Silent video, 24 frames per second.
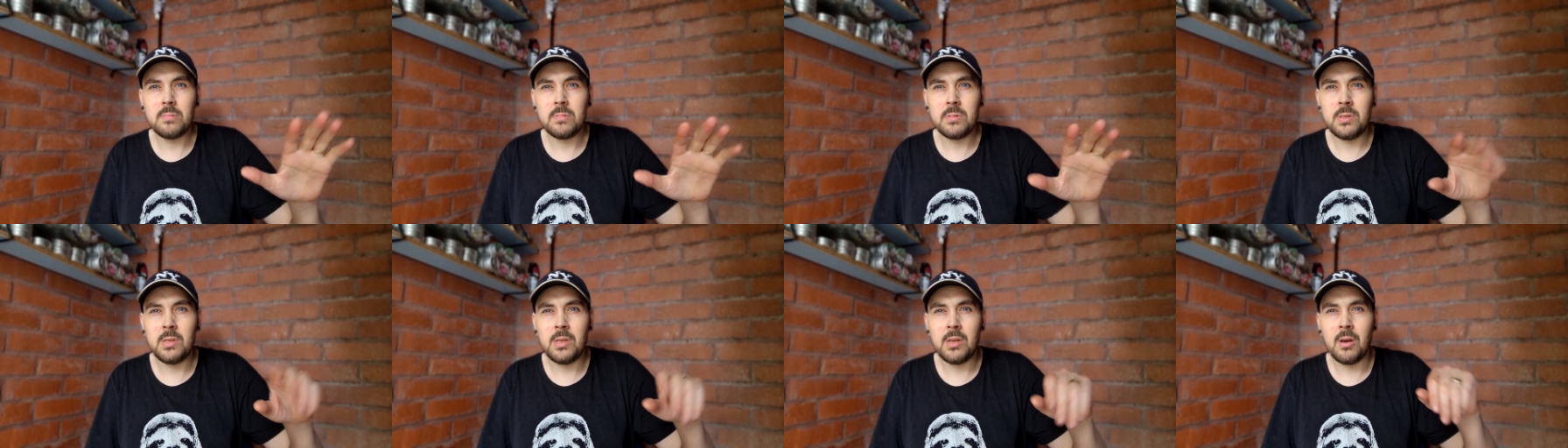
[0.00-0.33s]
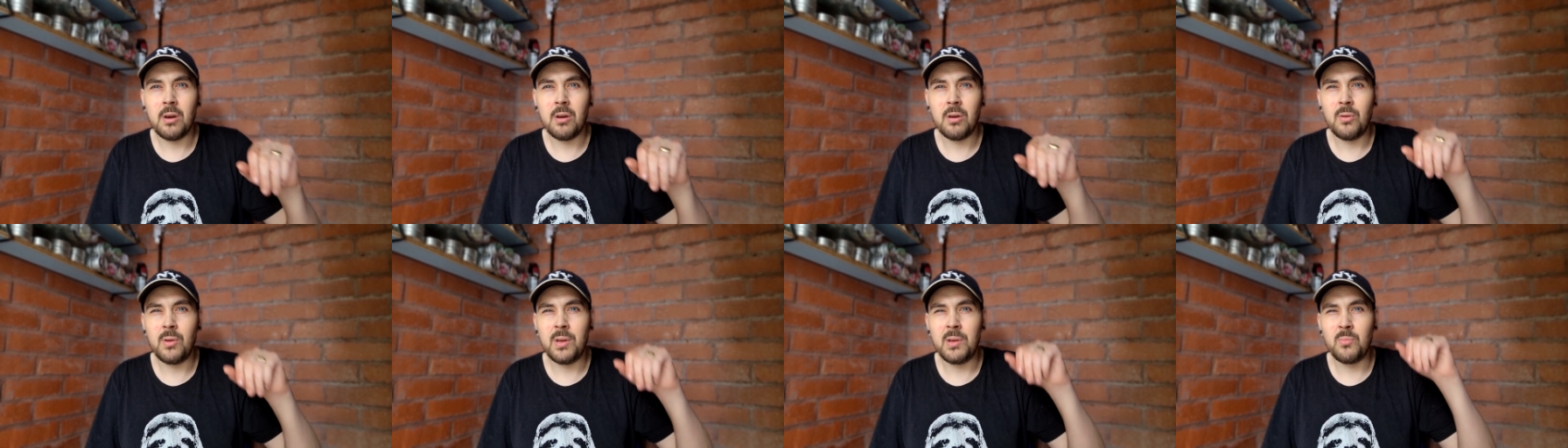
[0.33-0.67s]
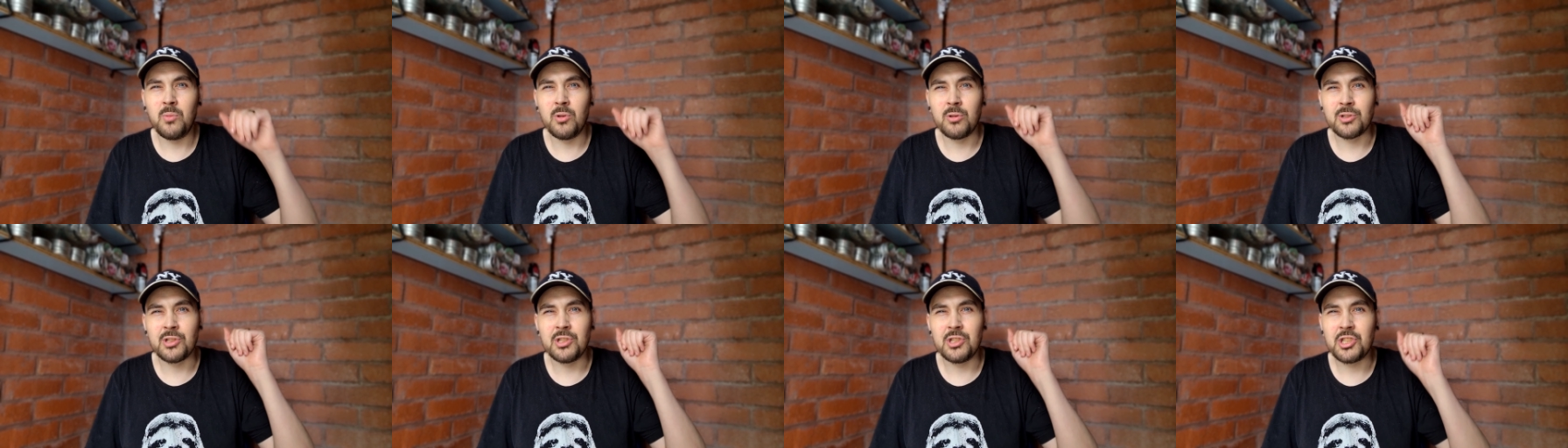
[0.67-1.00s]
you know, he
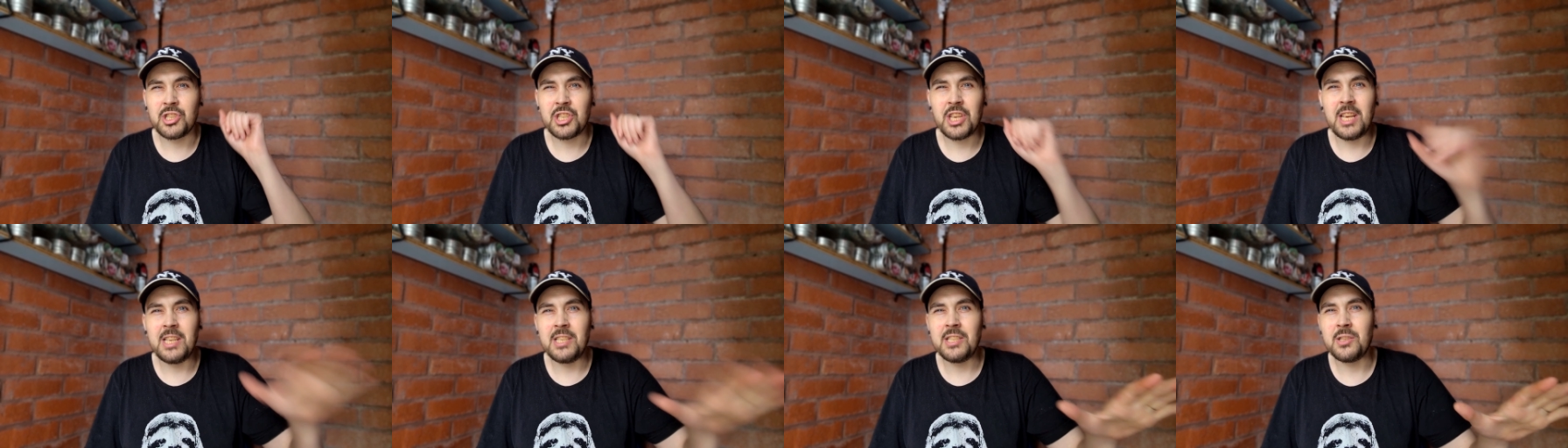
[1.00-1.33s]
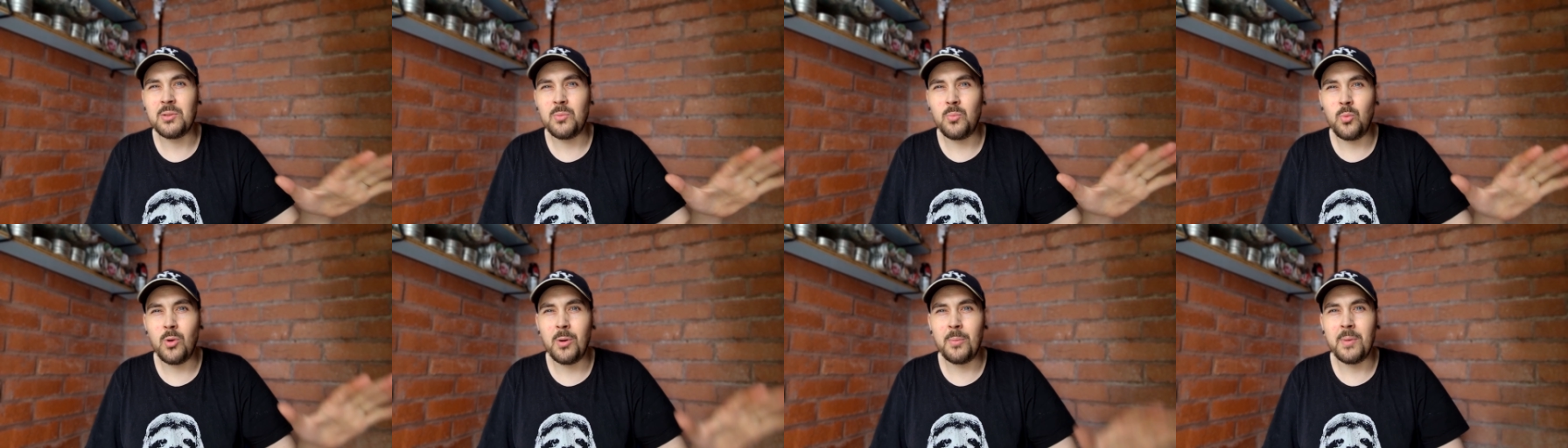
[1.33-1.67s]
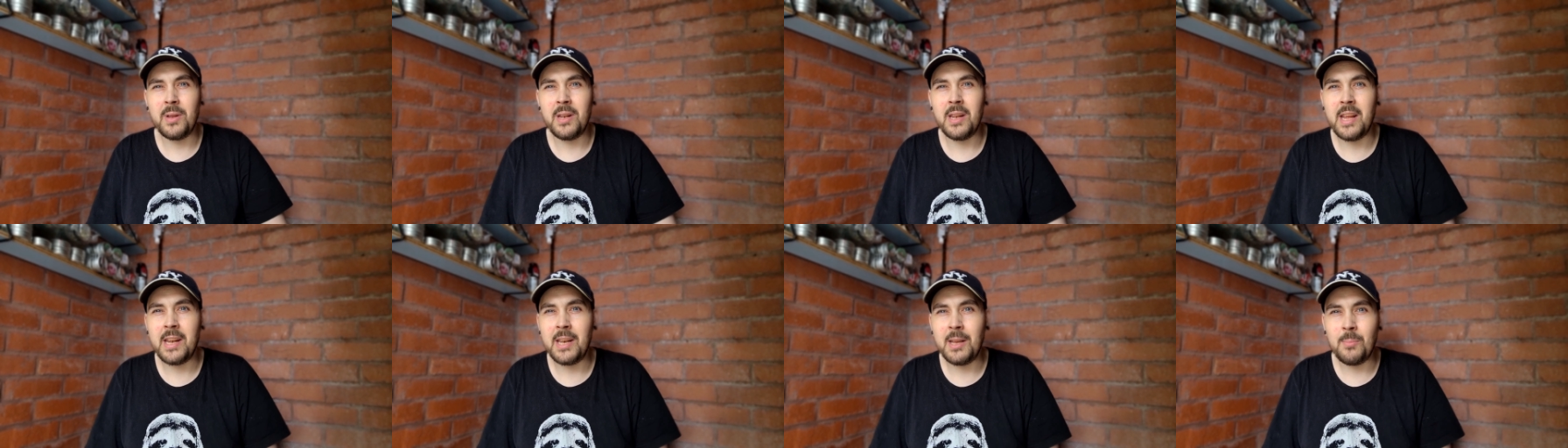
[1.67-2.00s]
wasn't chasing
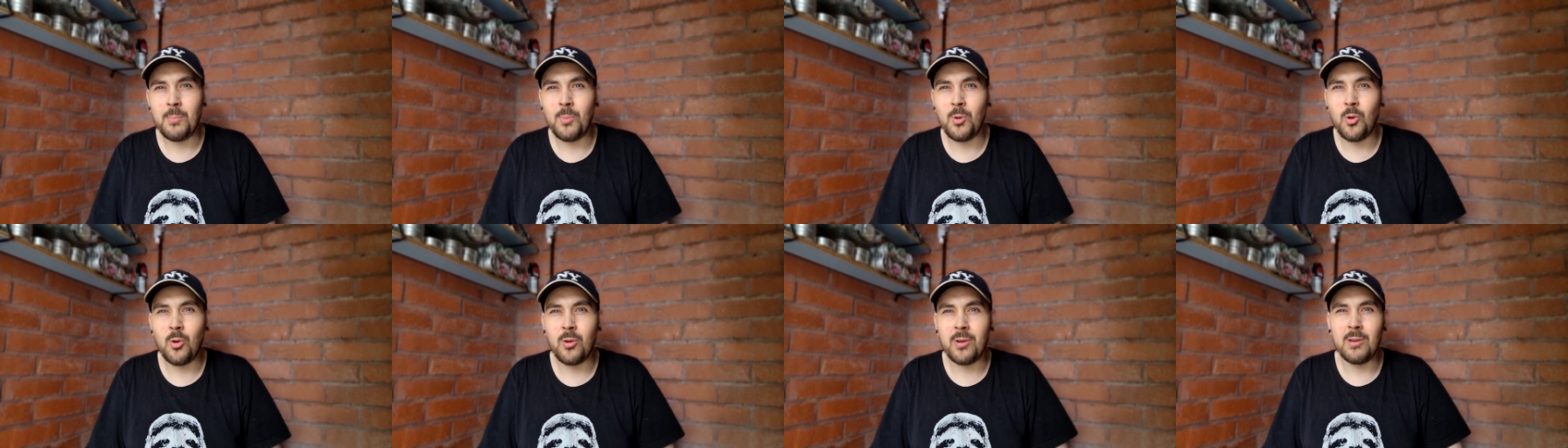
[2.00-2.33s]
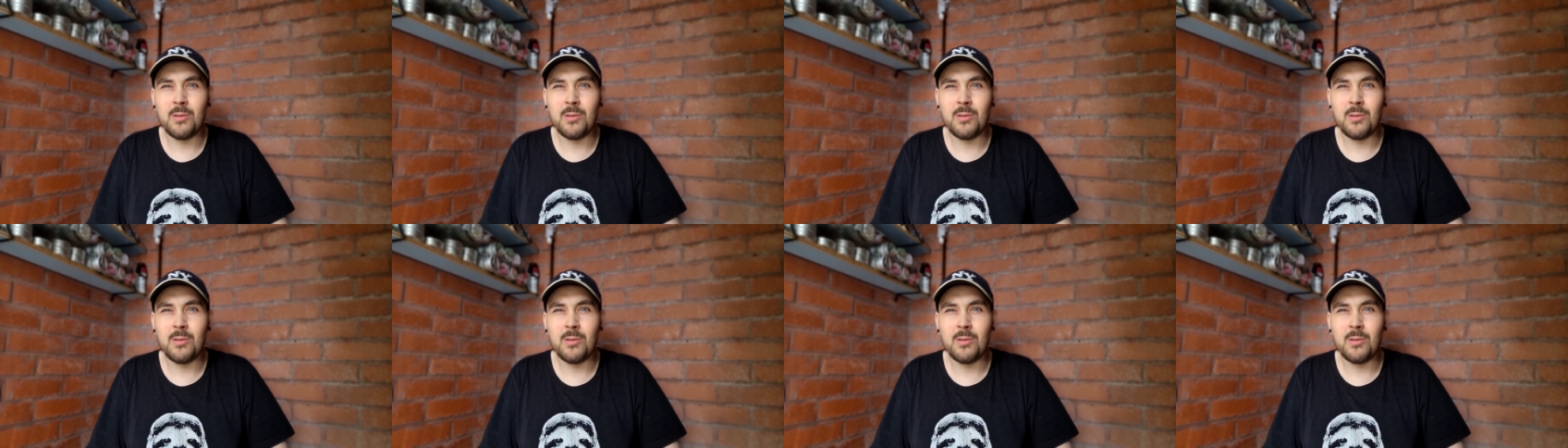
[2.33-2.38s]
women anymore.